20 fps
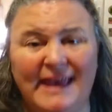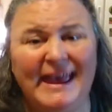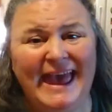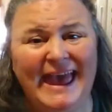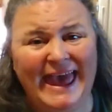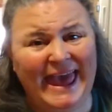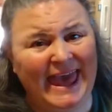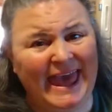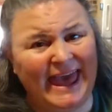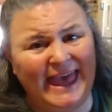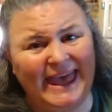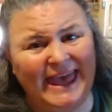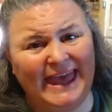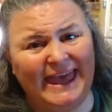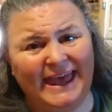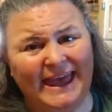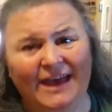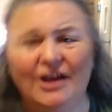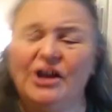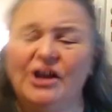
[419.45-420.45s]

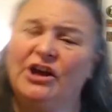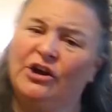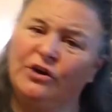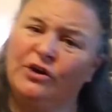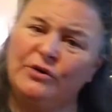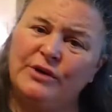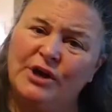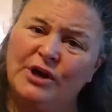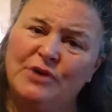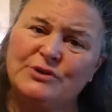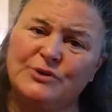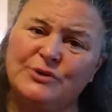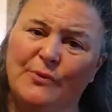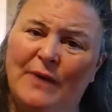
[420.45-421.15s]
hey, who knows a